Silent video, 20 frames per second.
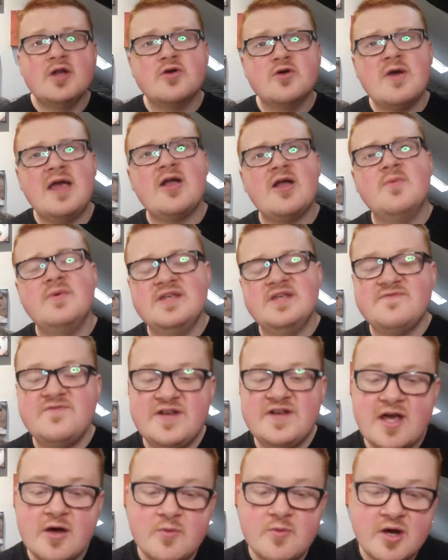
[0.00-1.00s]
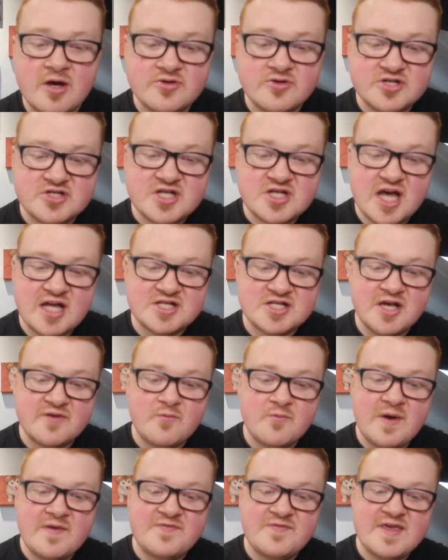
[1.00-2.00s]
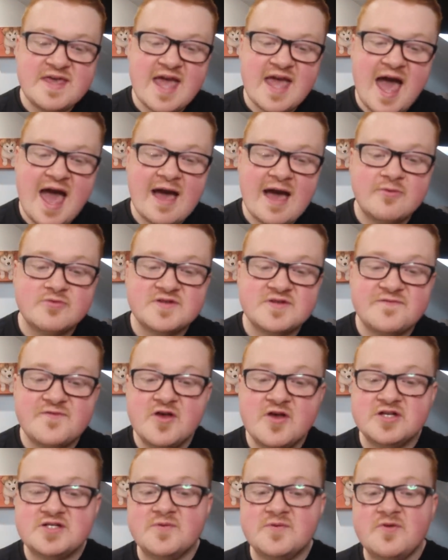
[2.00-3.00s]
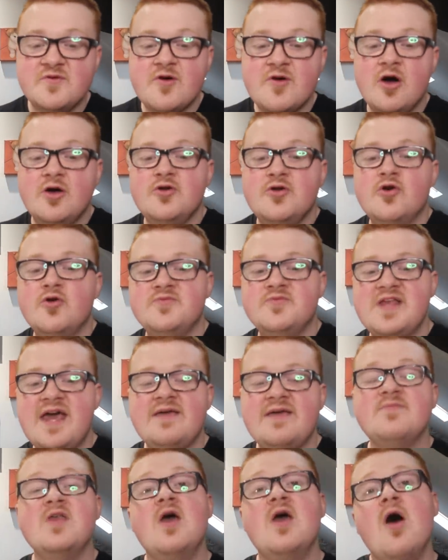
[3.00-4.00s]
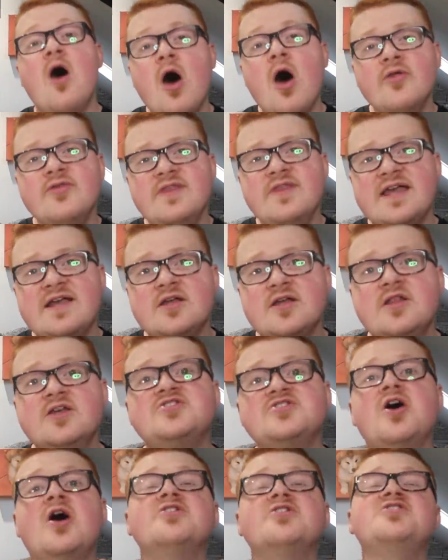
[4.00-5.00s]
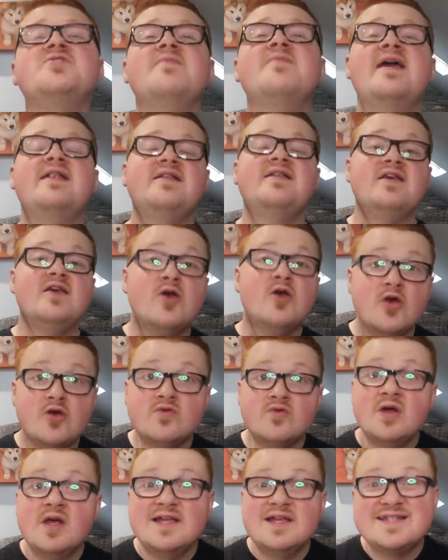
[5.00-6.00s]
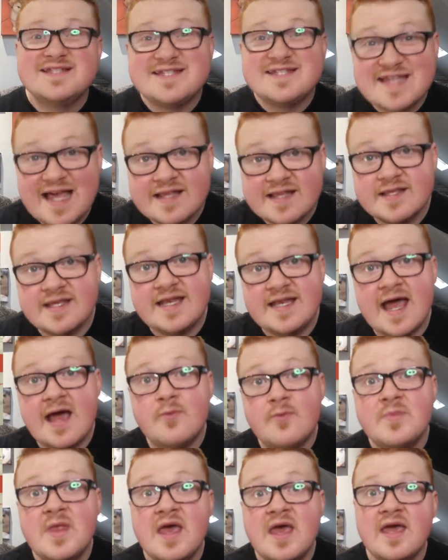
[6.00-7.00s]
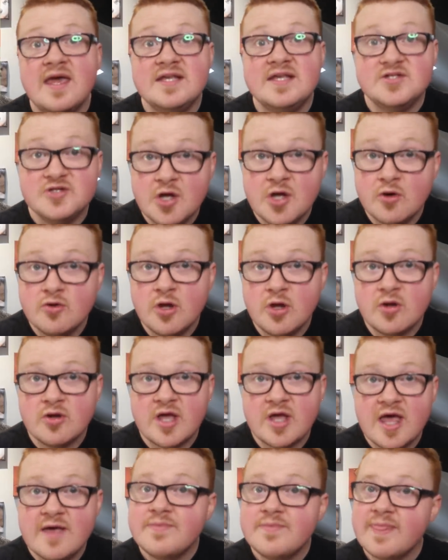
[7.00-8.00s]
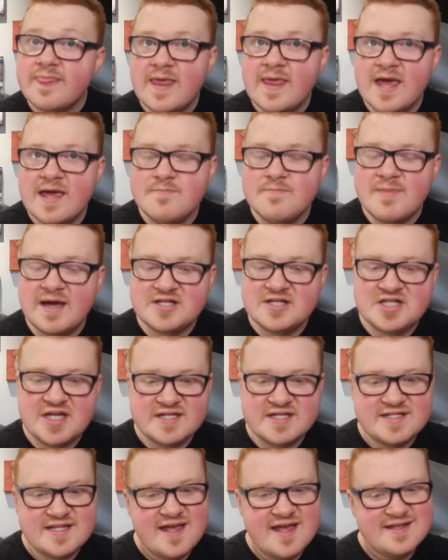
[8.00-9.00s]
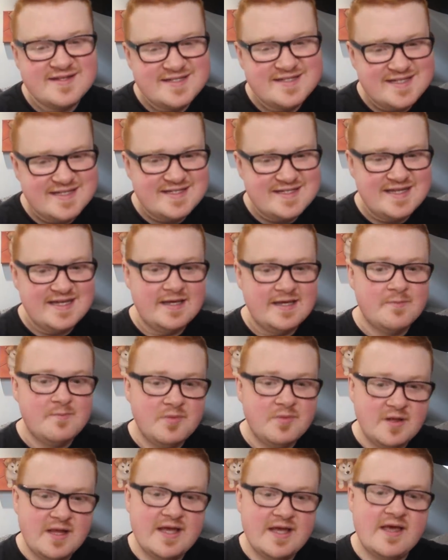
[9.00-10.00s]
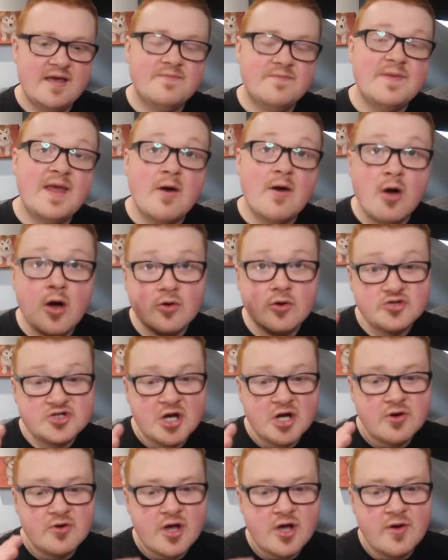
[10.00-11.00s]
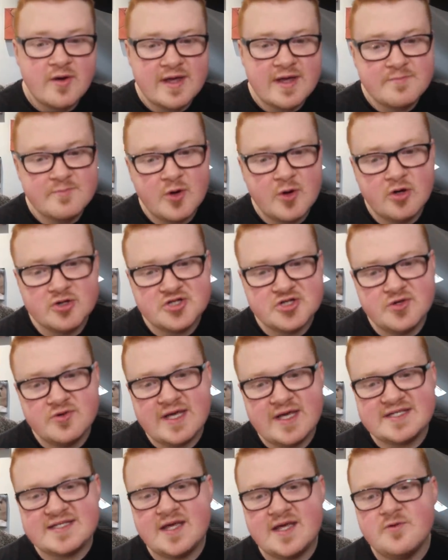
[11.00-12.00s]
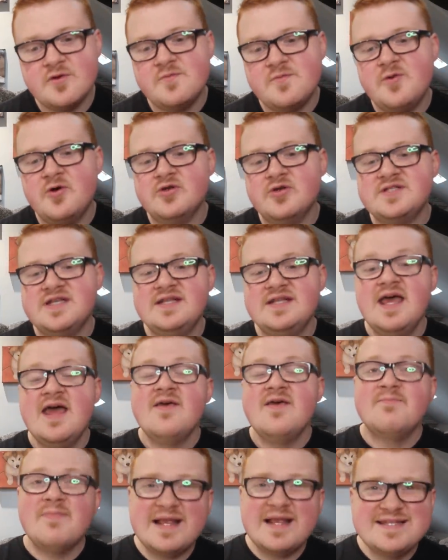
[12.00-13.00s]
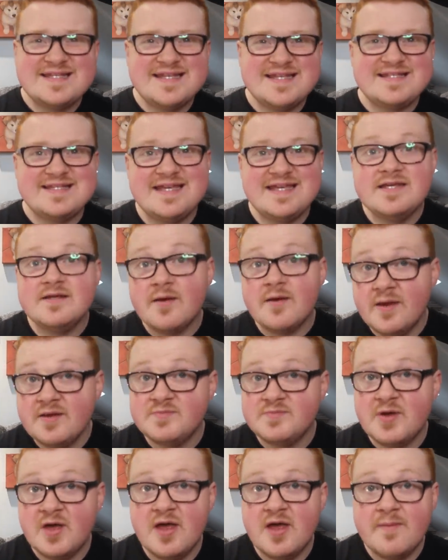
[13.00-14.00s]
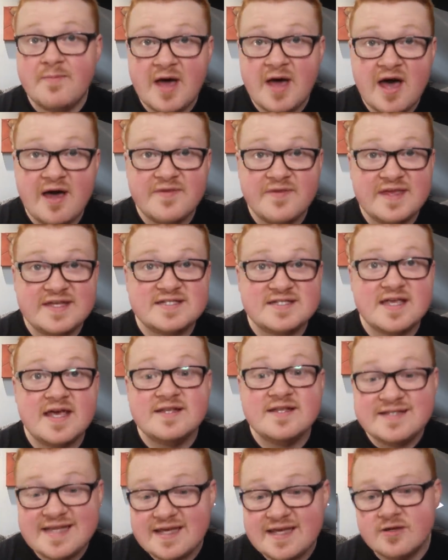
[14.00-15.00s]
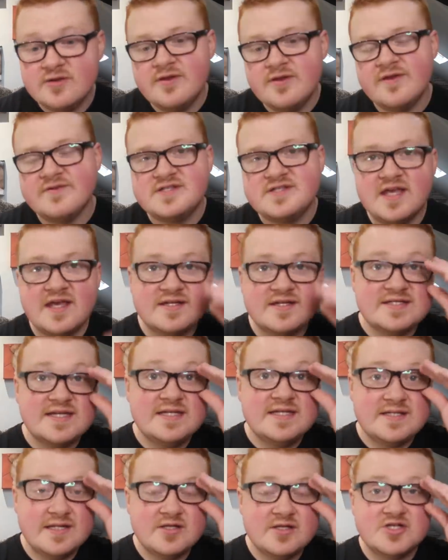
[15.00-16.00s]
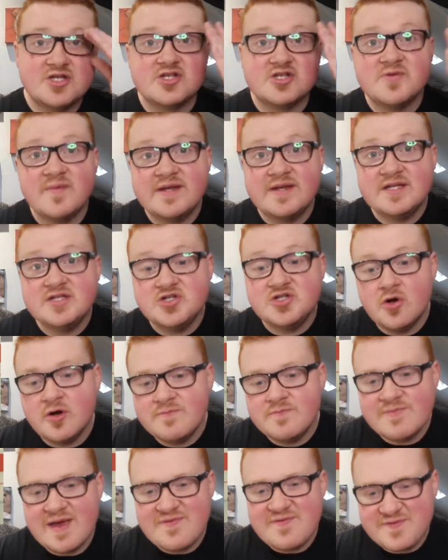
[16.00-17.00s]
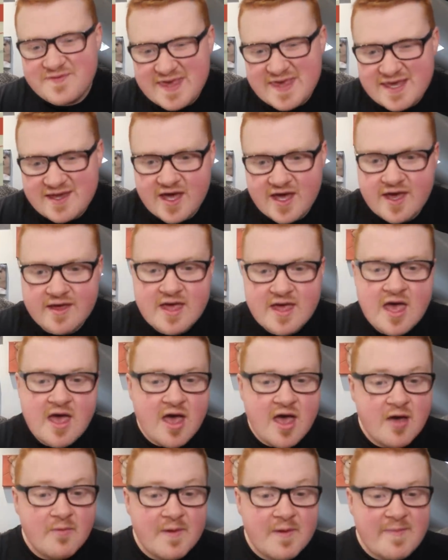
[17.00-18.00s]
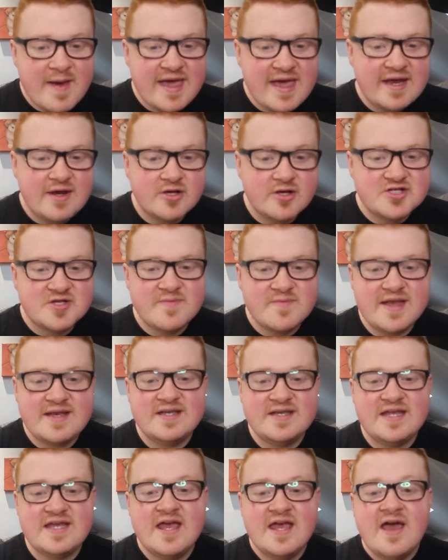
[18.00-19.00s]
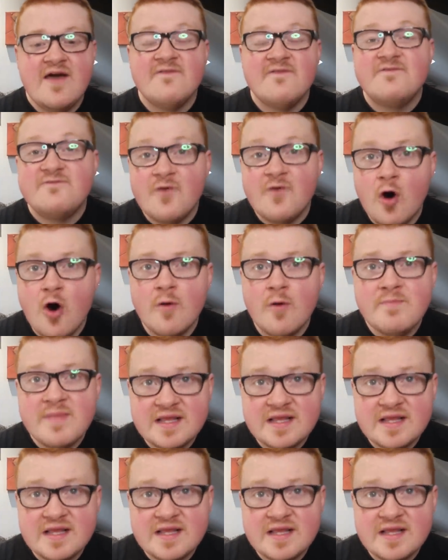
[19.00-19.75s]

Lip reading: we're going to crack on with this video. We're going to start off with the outs first, and we've got an update on Nicolas Otamendi, who sadly now is no longer a Manchester City player. Now, Ojogo in Portugal yesterday were reporting Man City, in part of this deal that sees Nicolas Otamendi join Benfica, were paying Otamendi €4